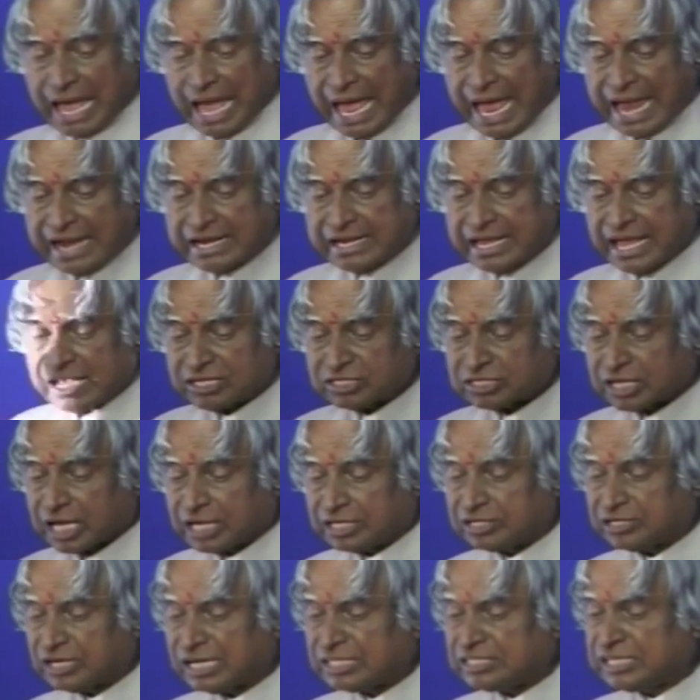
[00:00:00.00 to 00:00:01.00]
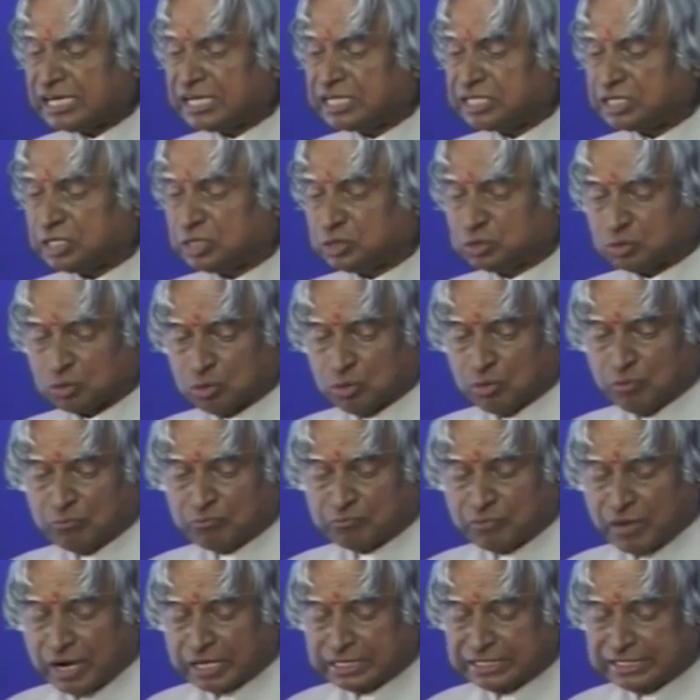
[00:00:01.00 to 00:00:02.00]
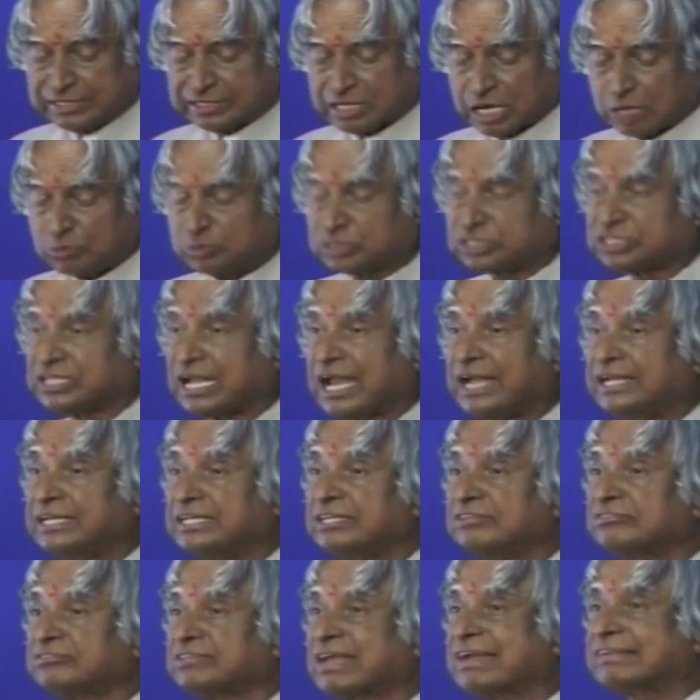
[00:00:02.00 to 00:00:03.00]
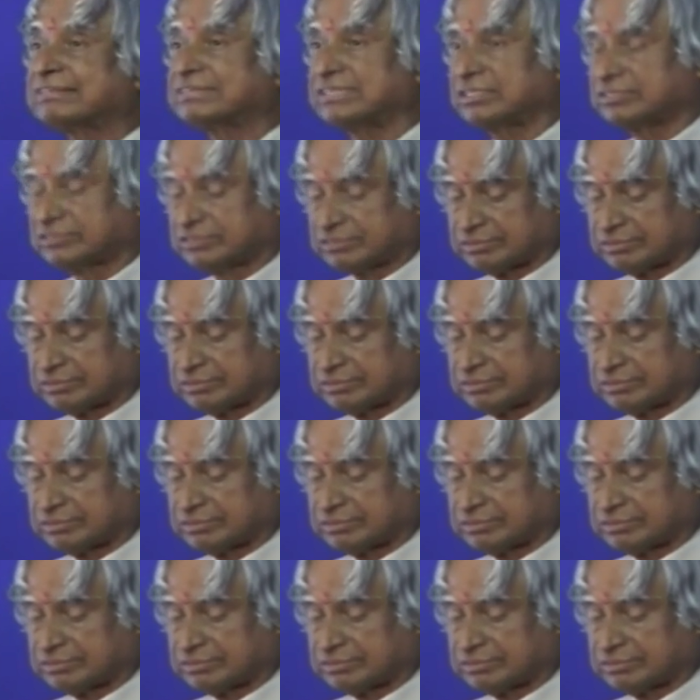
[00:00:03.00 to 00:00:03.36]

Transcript: and has congratulated ISRO for this outstanding success.